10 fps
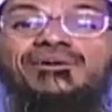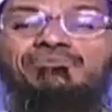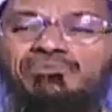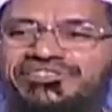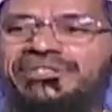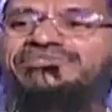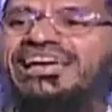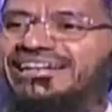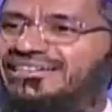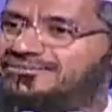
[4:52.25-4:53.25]
Muslim
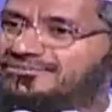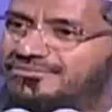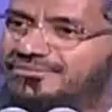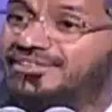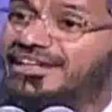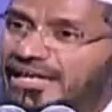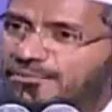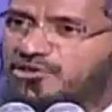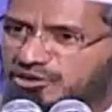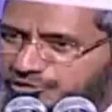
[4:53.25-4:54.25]
channel. The name
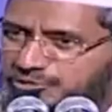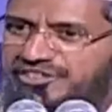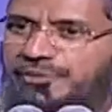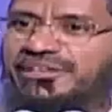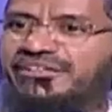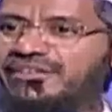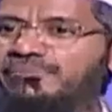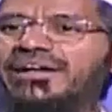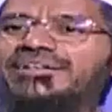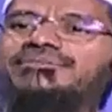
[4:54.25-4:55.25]
is also Muslim TV, but